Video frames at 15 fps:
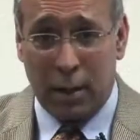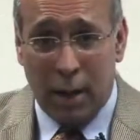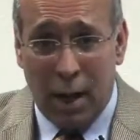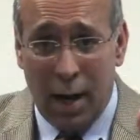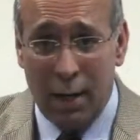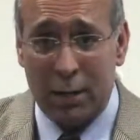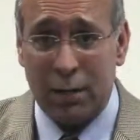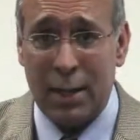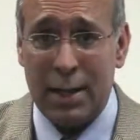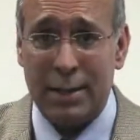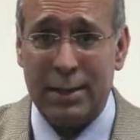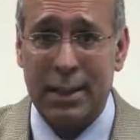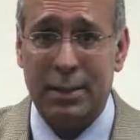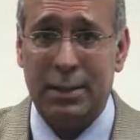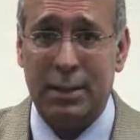Your
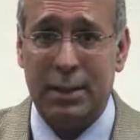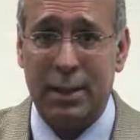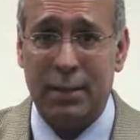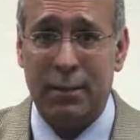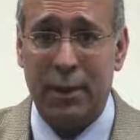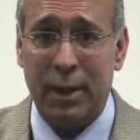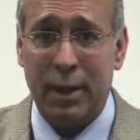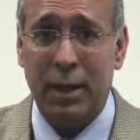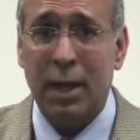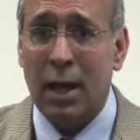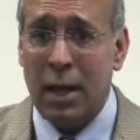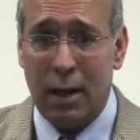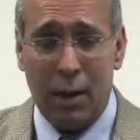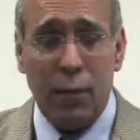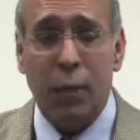contrast sensitivity.
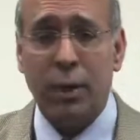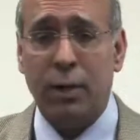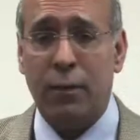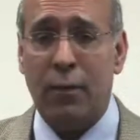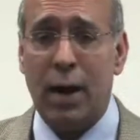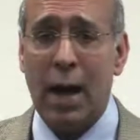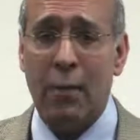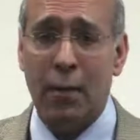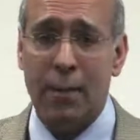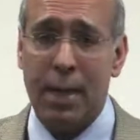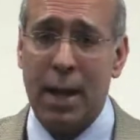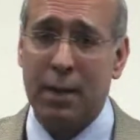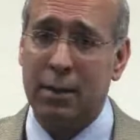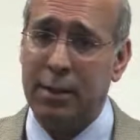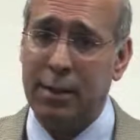What you find with
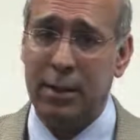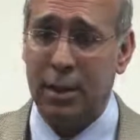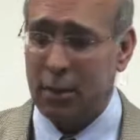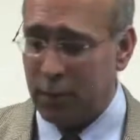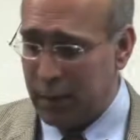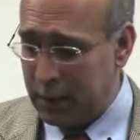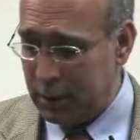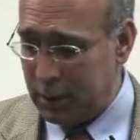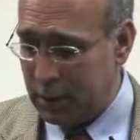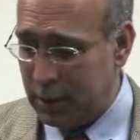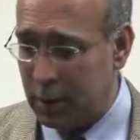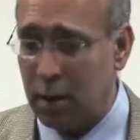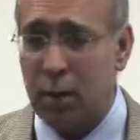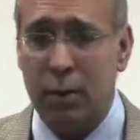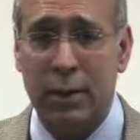macular degeneration,
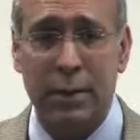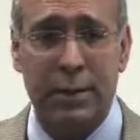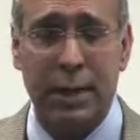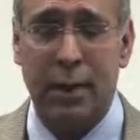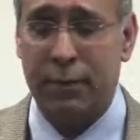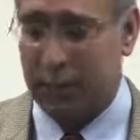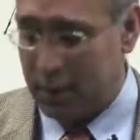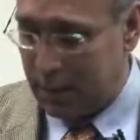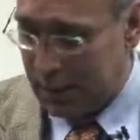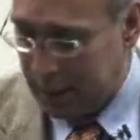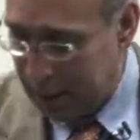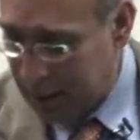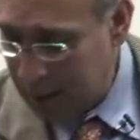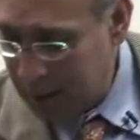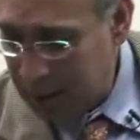you know, is
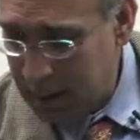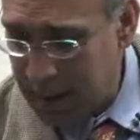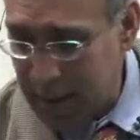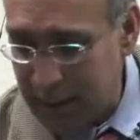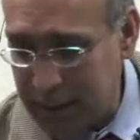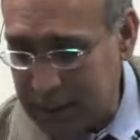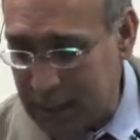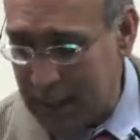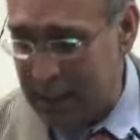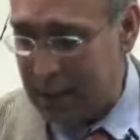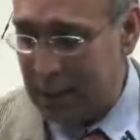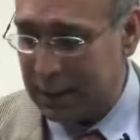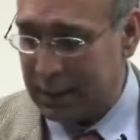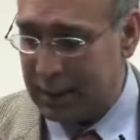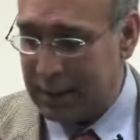definitely, that was kind
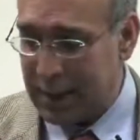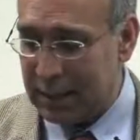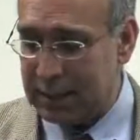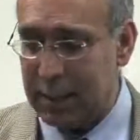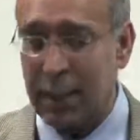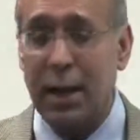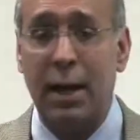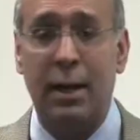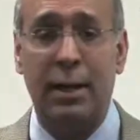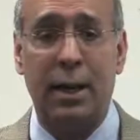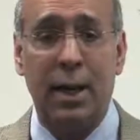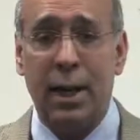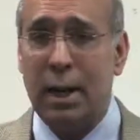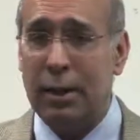of like the next slide.